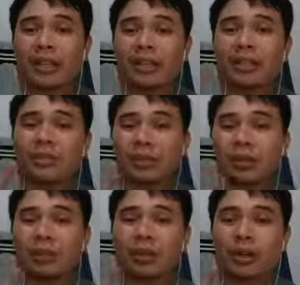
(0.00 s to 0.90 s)
some
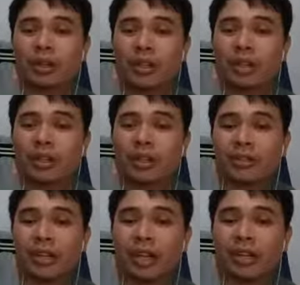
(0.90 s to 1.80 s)
people are not gonna
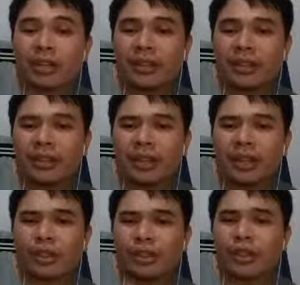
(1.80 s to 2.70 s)
buy,
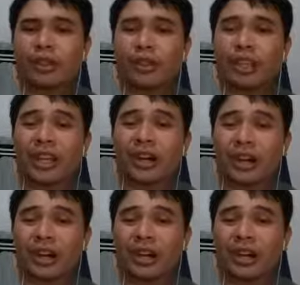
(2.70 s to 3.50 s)
and you shouldn't care